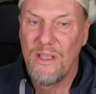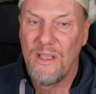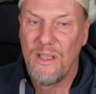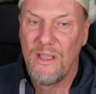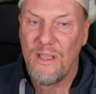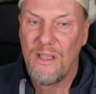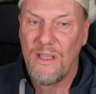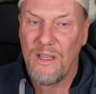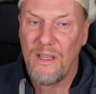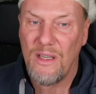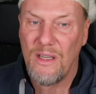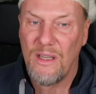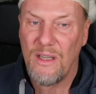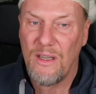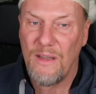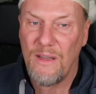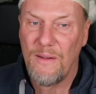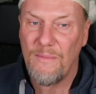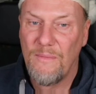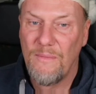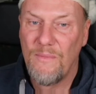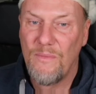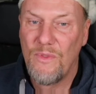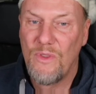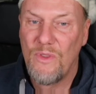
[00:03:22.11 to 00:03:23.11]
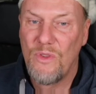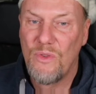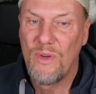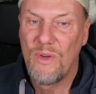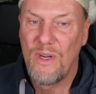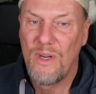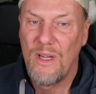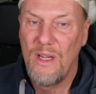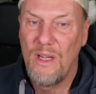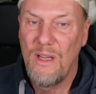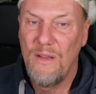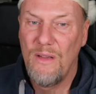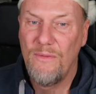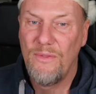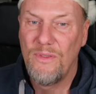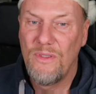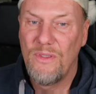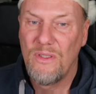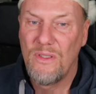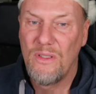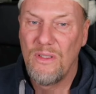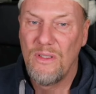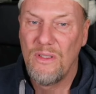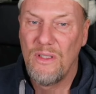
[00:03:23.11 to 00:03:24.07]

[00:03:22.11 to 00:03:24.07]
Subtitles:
drives.